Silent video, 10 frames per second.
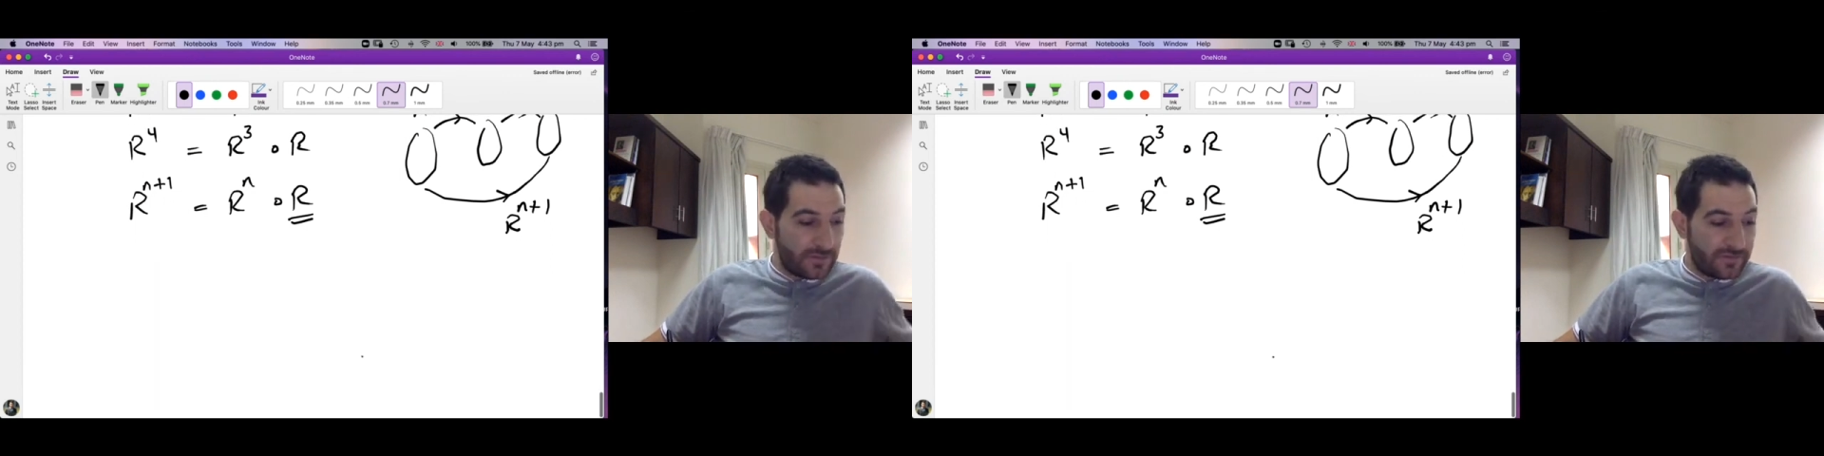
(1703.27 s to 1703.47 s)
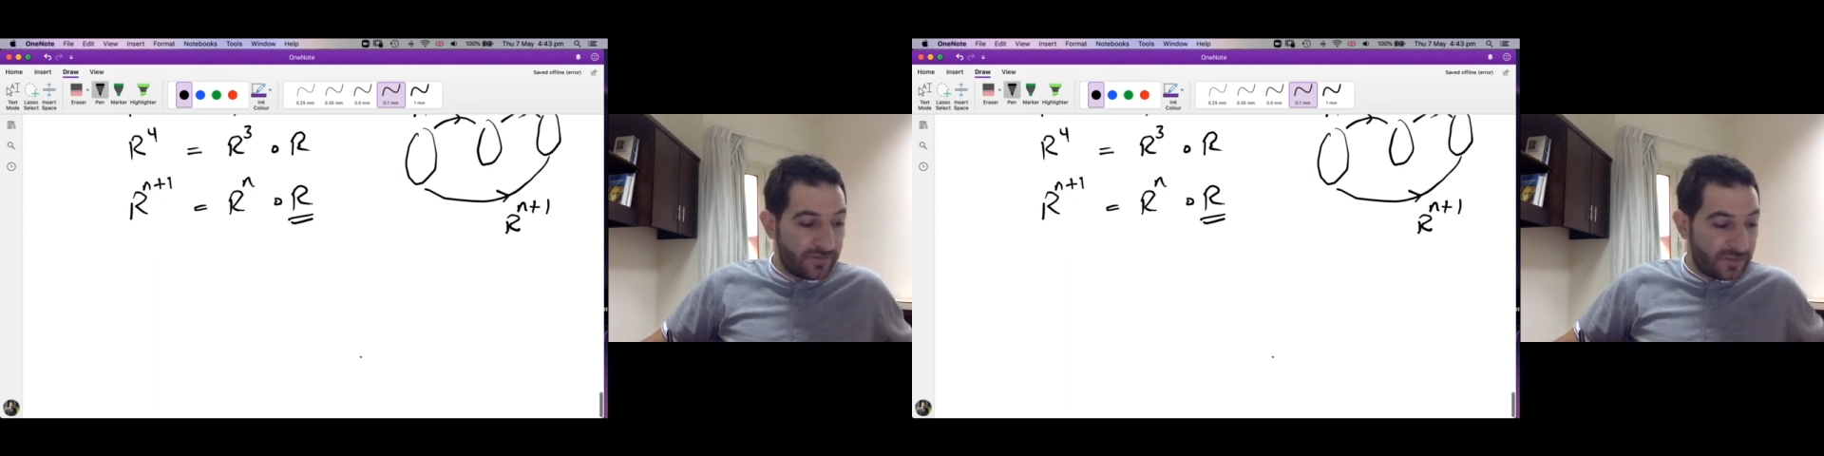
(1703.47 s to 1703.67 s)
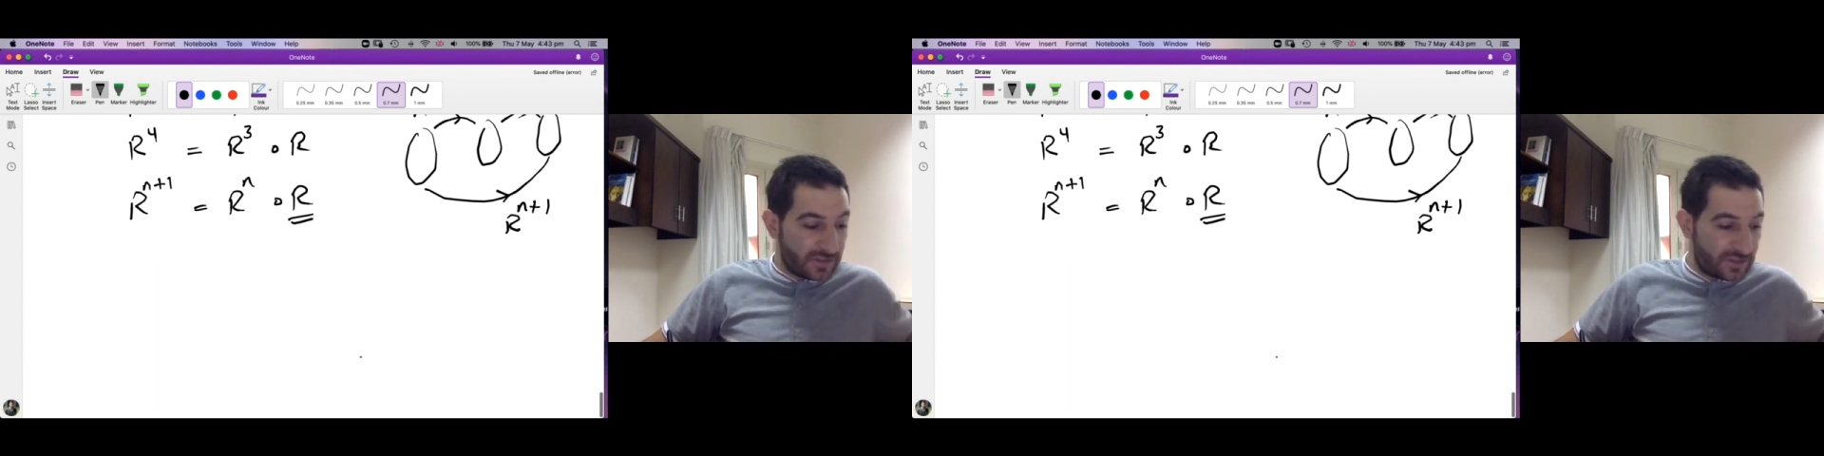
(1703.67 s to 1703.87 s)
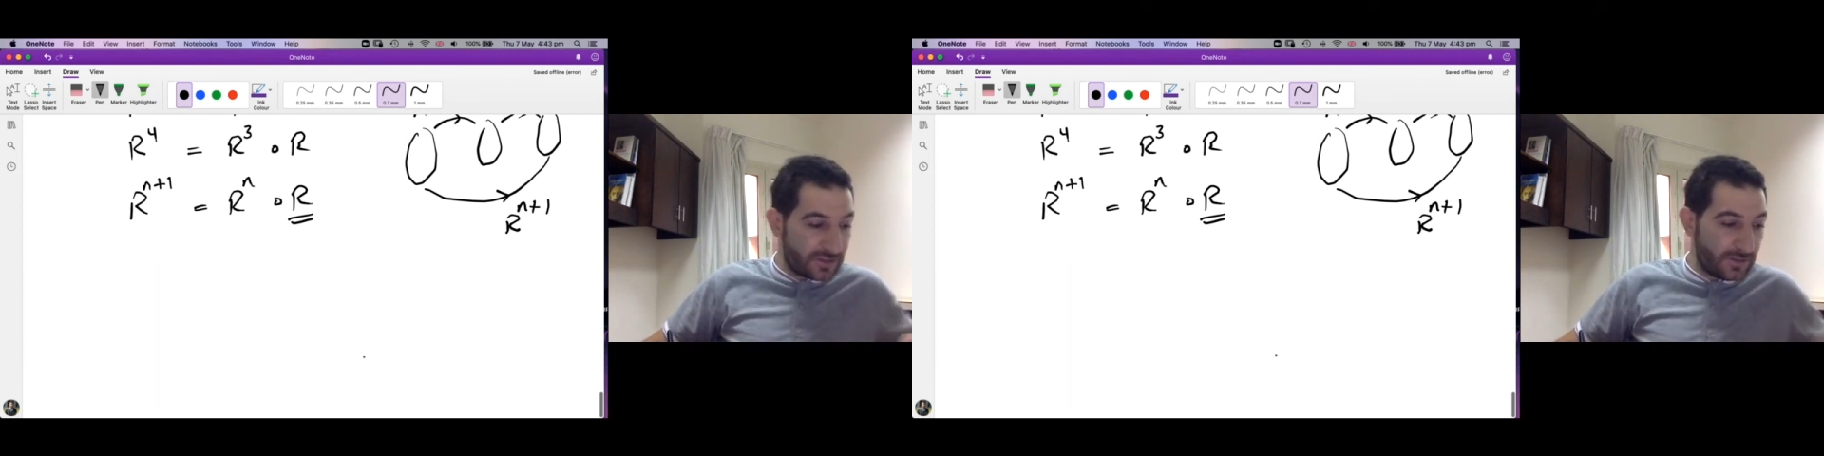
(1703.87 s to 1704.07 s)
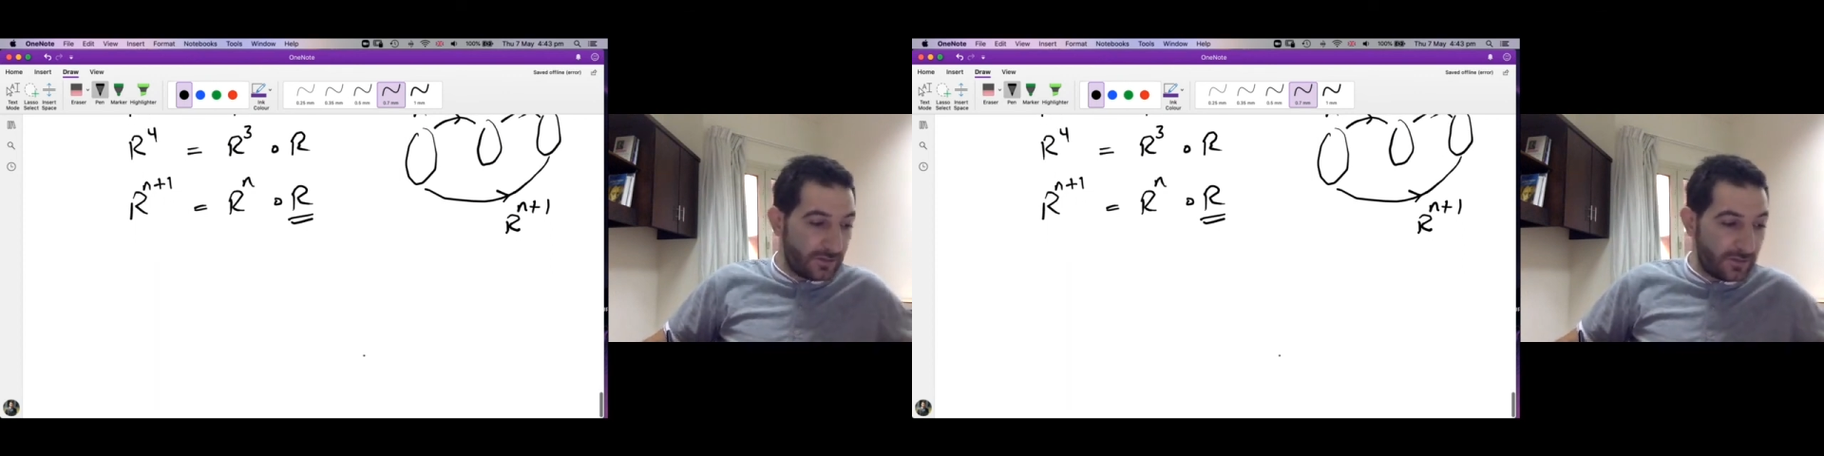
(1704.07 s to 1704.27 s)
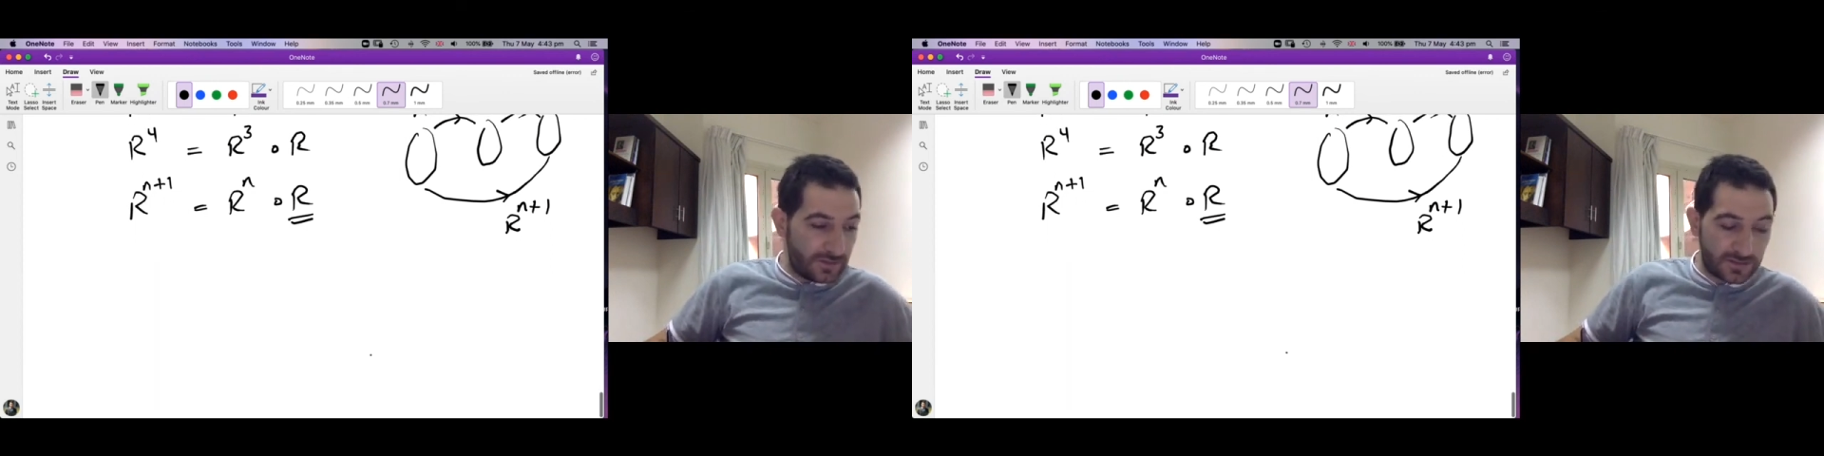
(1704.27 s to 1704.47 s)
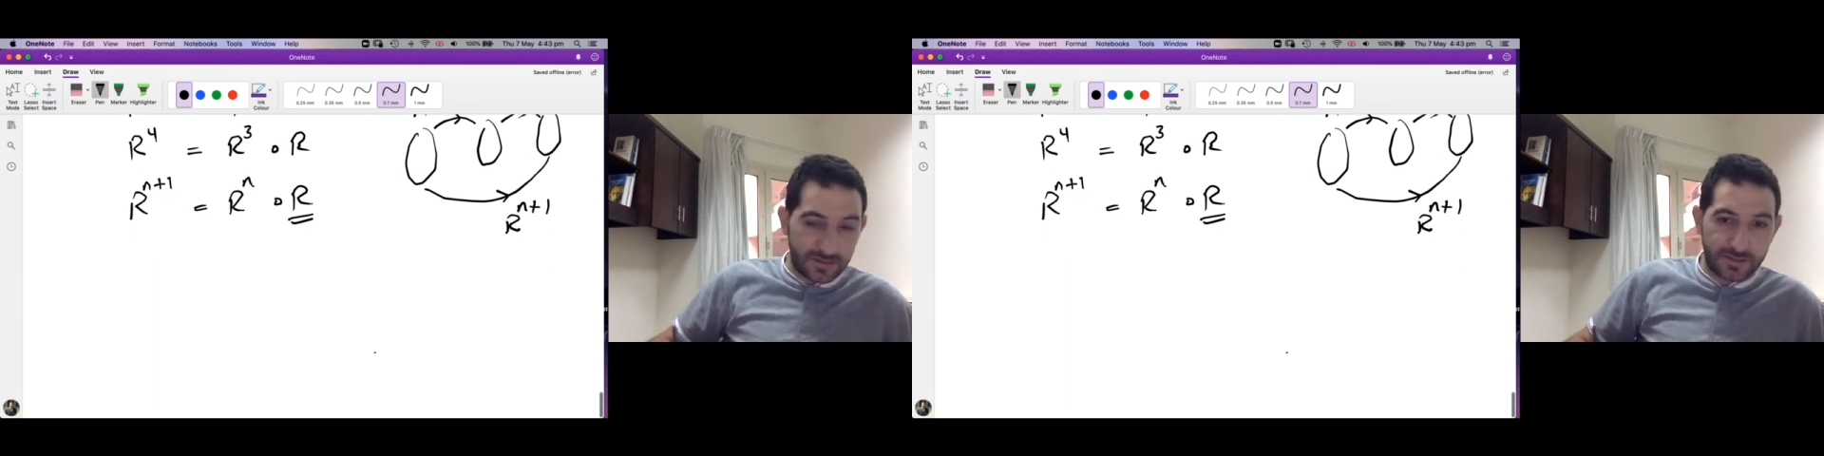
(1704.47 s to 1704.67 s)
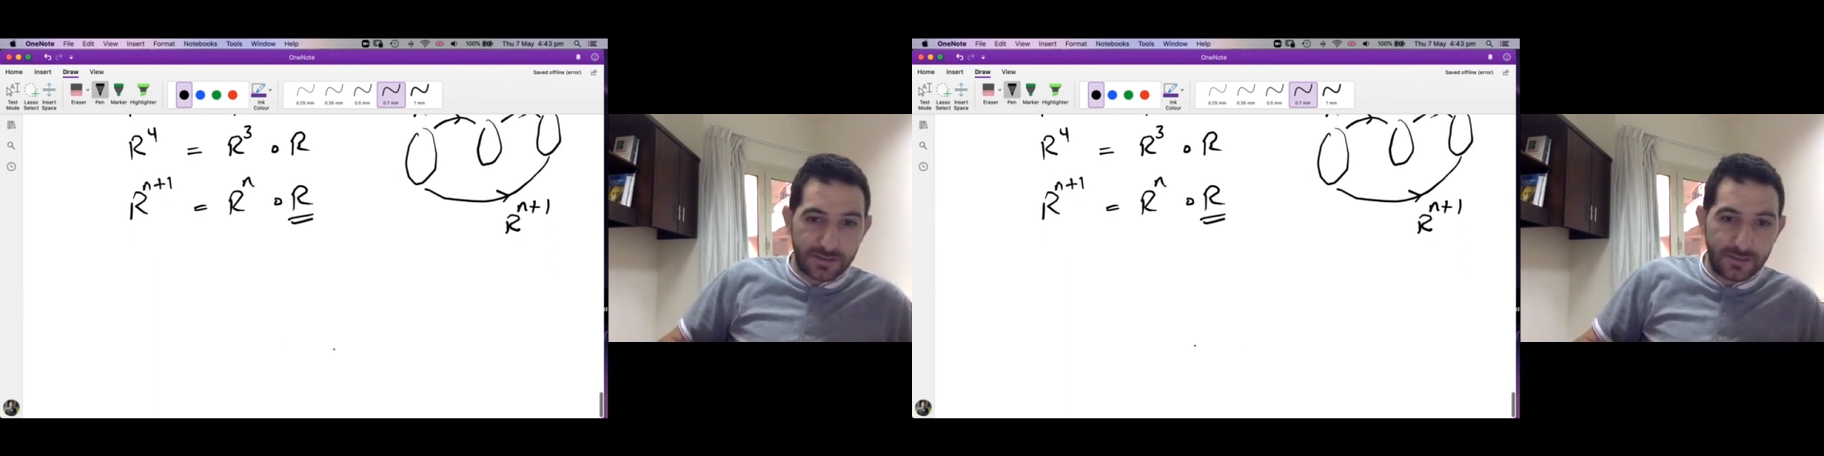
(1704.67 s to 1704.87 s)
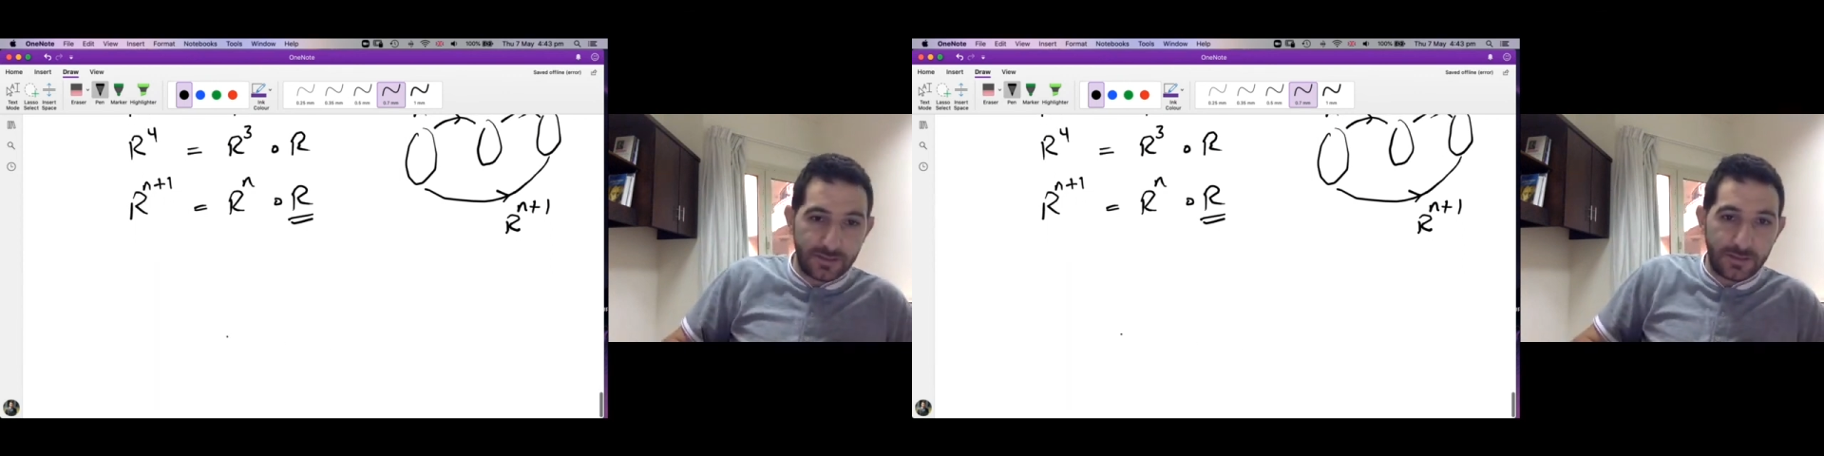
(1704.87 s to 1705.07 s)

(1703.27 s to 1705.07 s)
me finish this